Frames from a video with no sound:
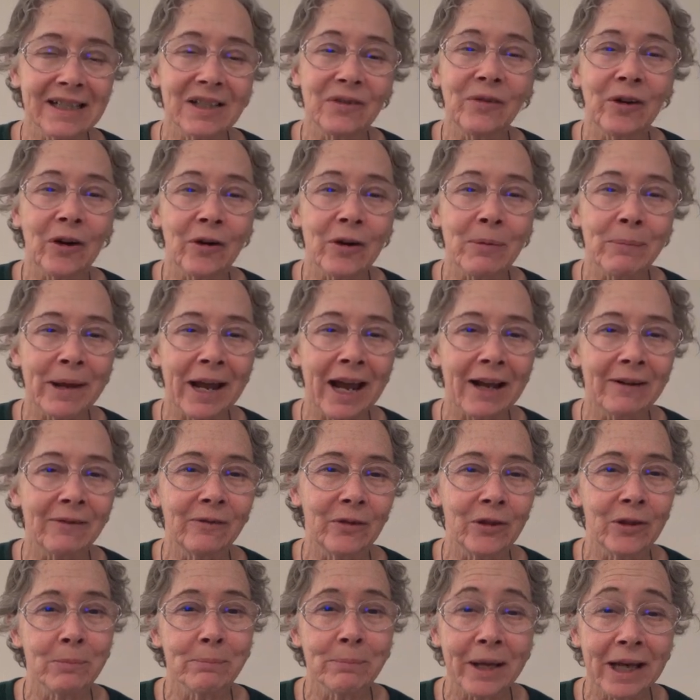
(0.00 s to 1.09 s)
very bad
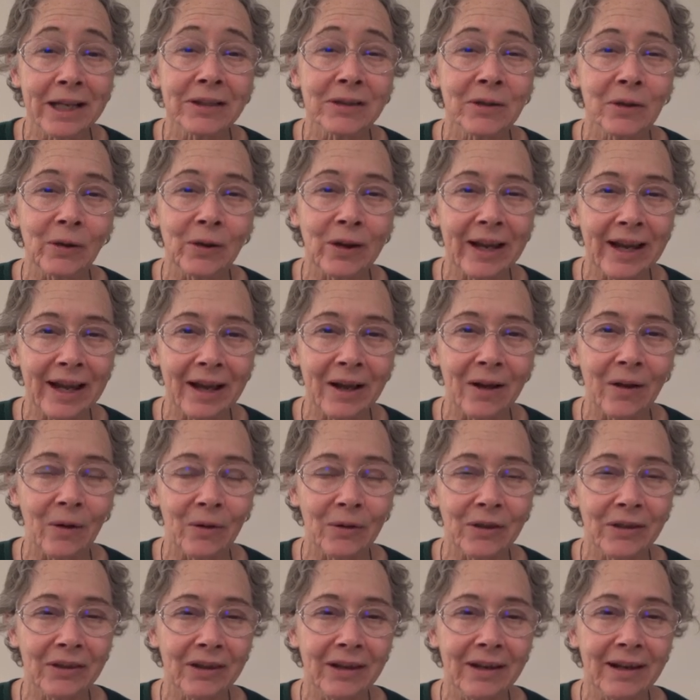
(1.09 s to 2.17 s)
for the mental
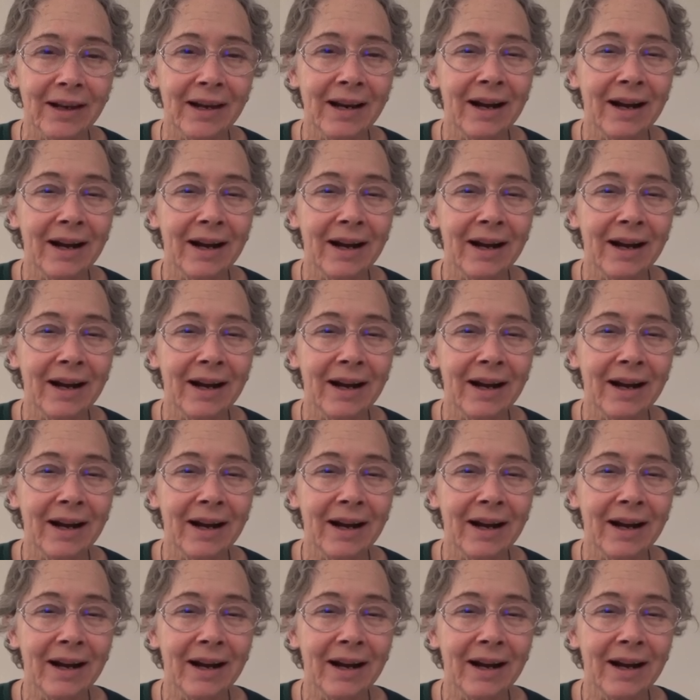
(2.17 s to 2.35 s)
health.